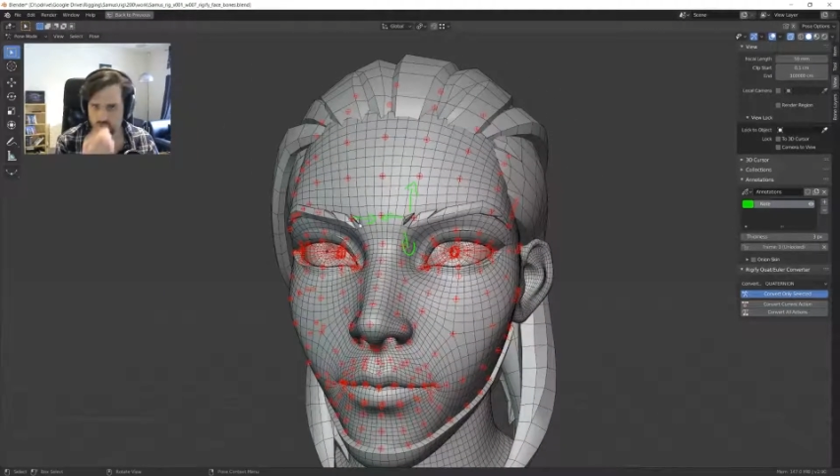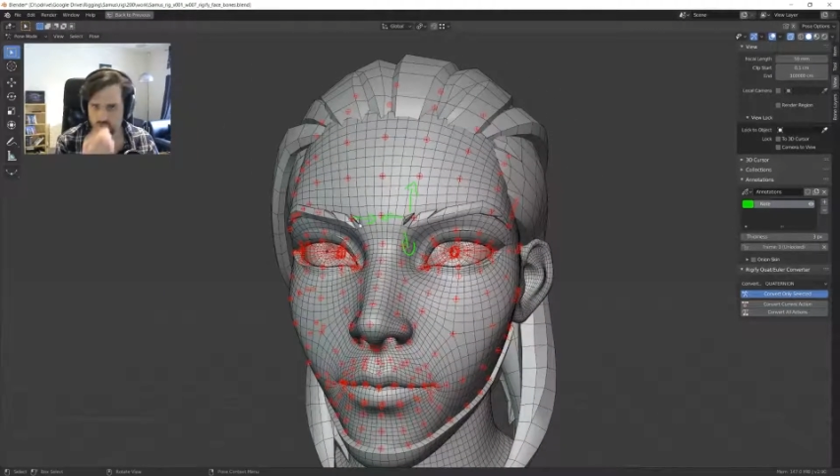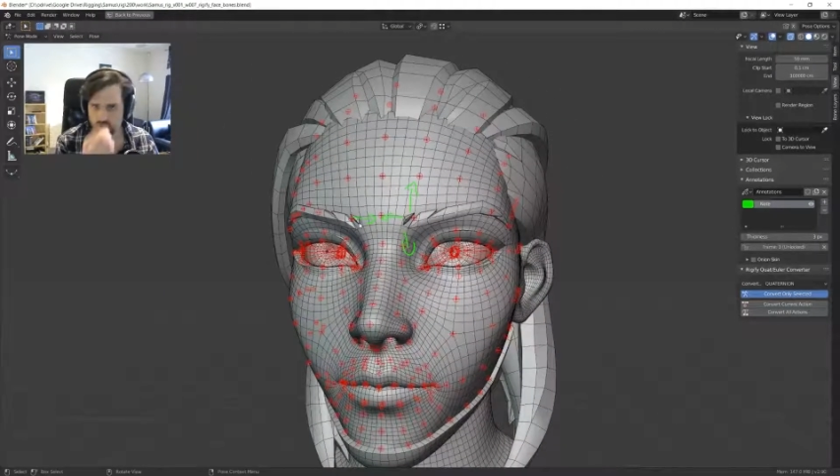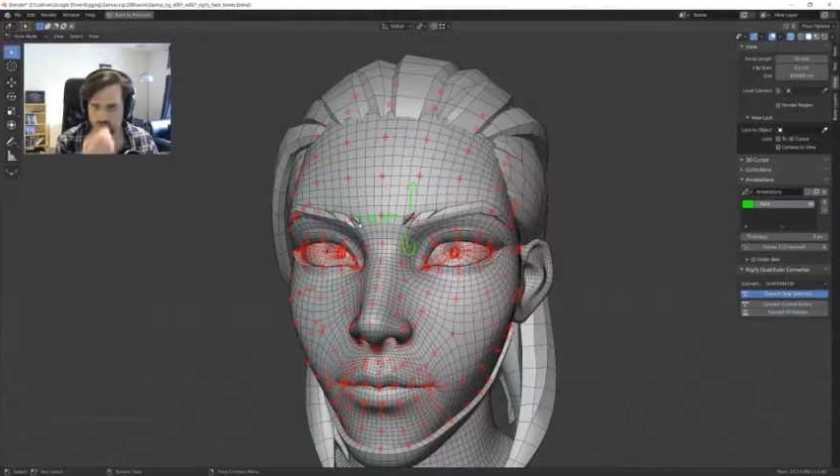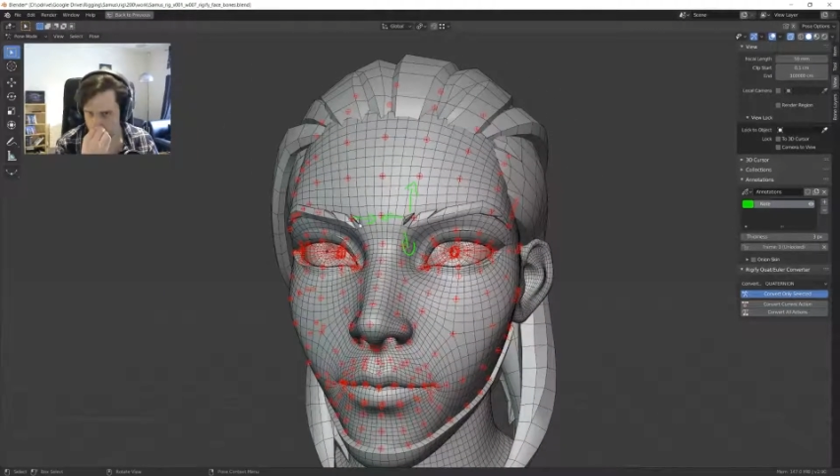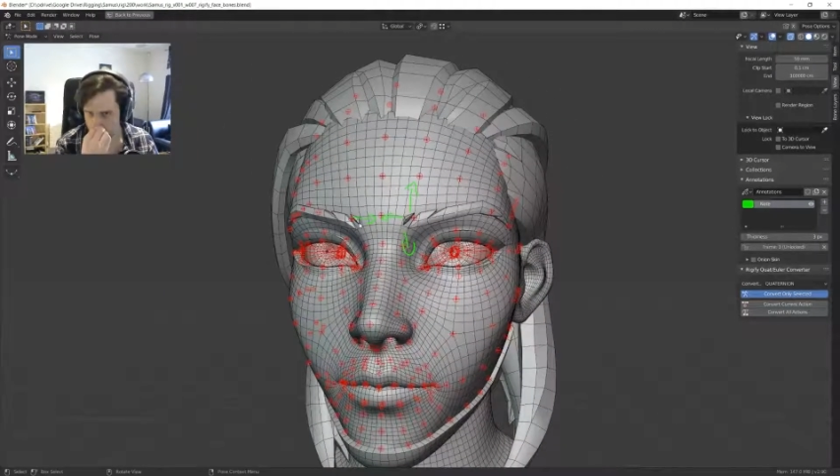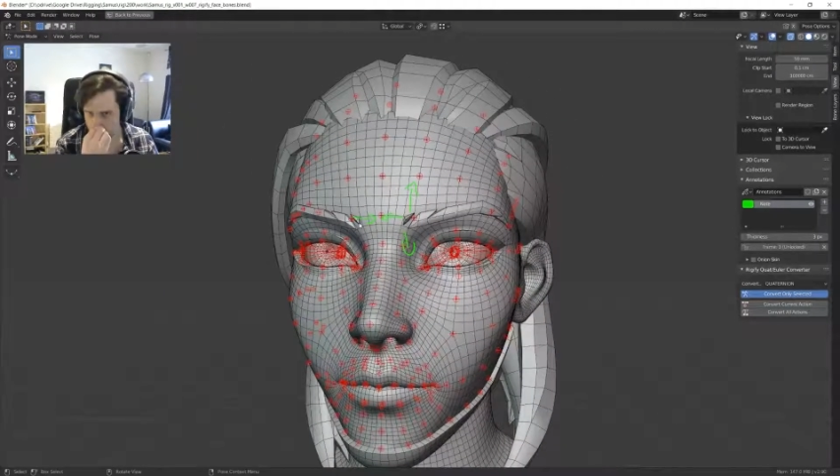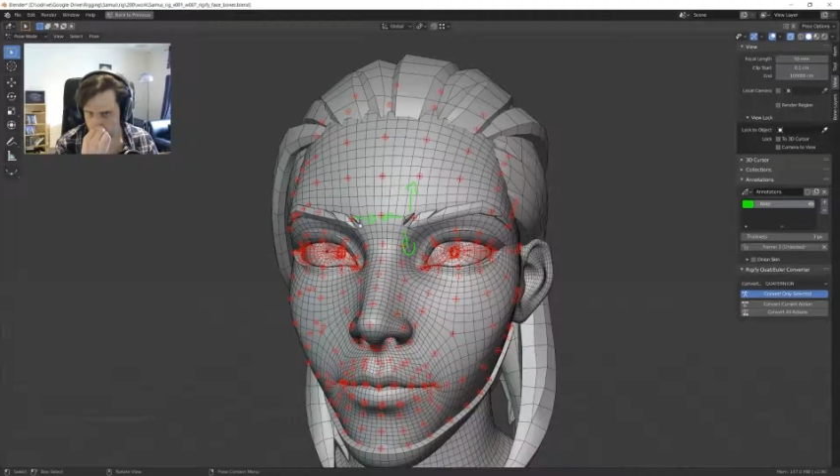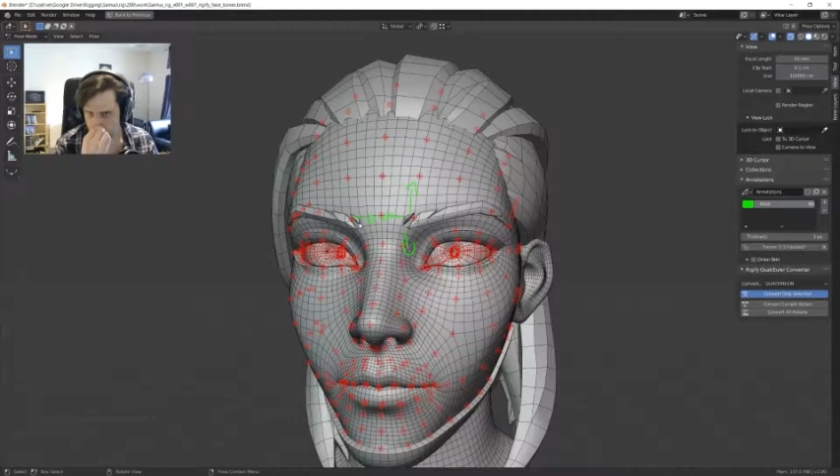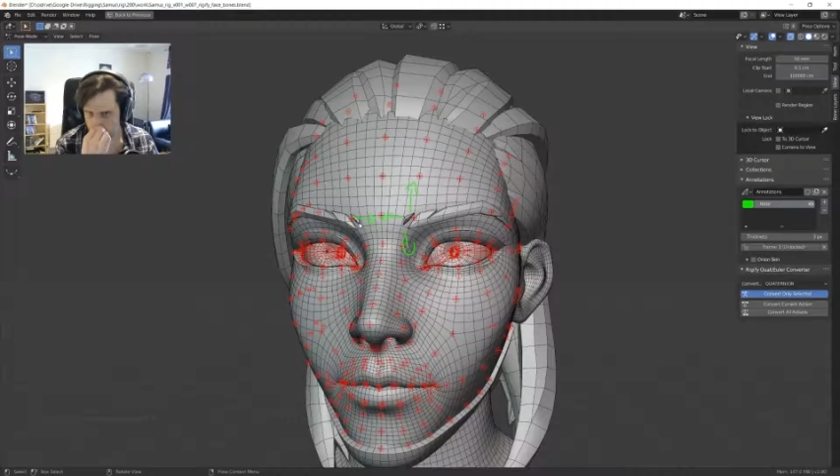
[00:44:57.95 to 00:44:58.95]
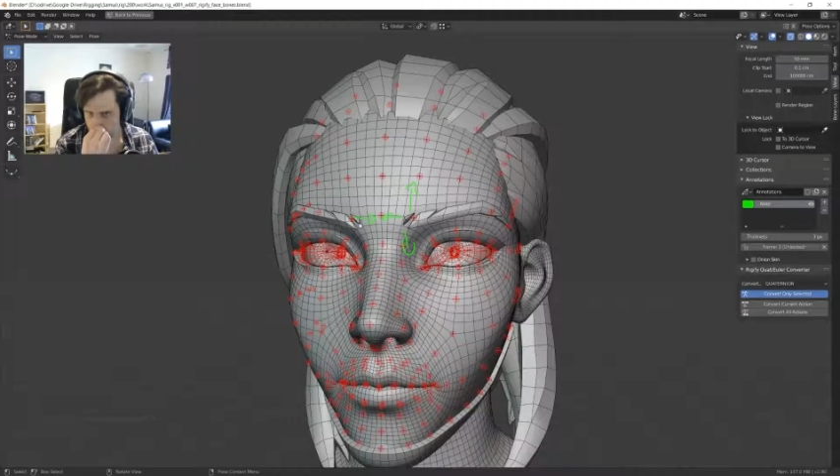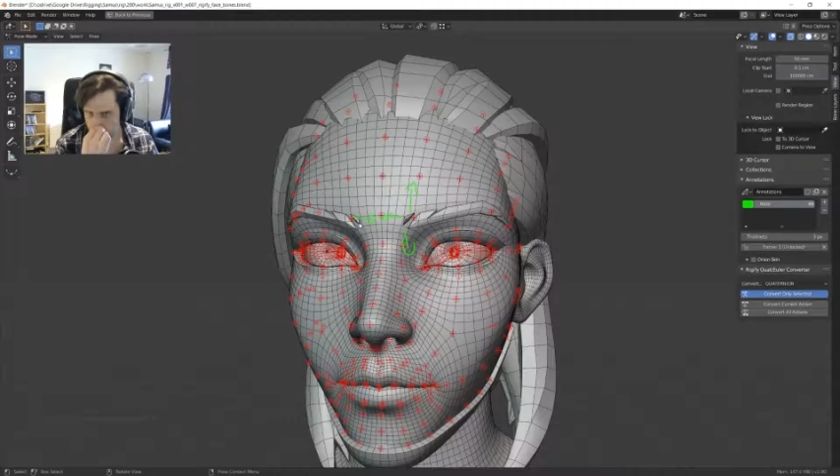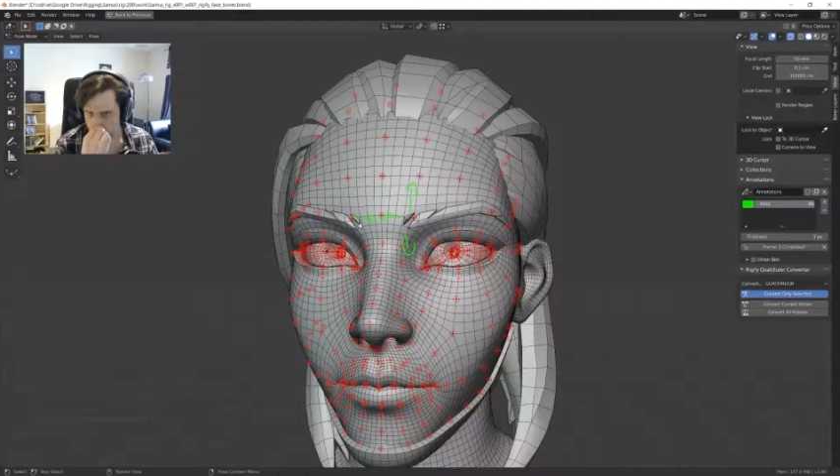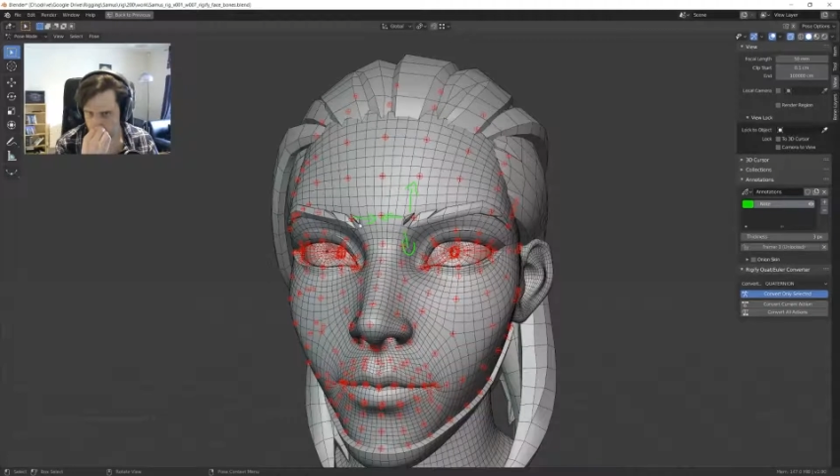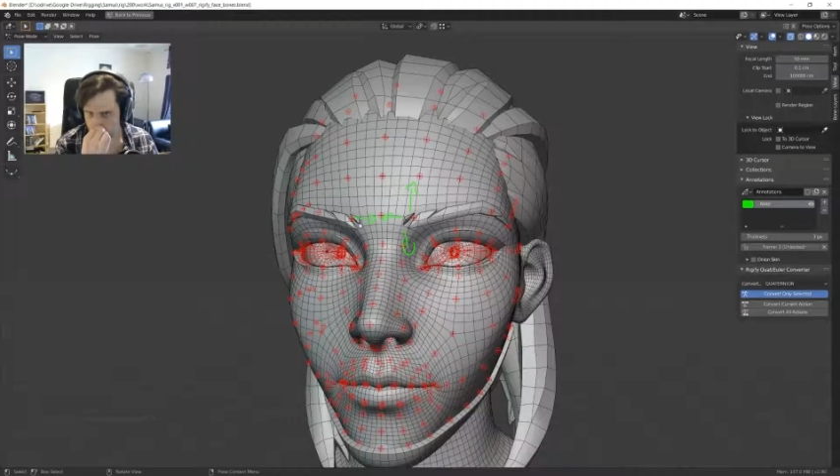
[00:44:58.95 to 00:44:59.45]
that's all I want to do for
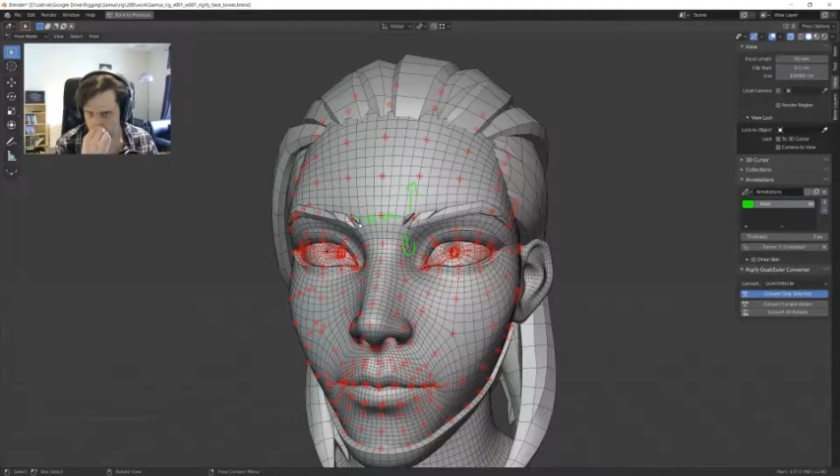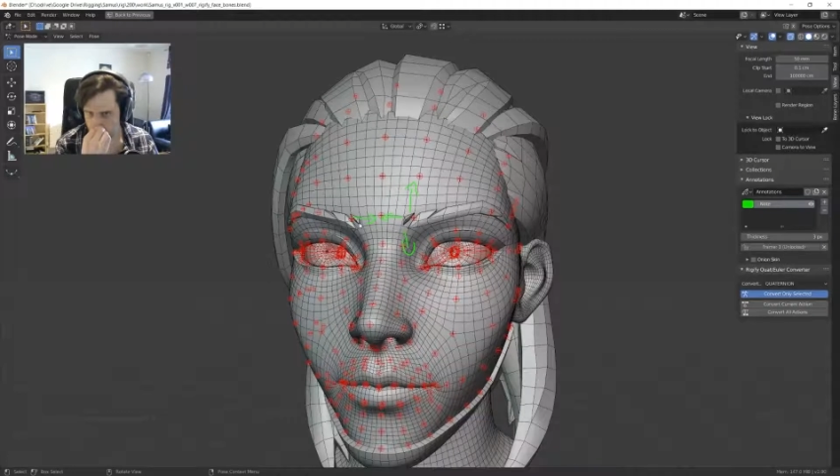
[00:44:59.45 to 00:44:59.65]
now.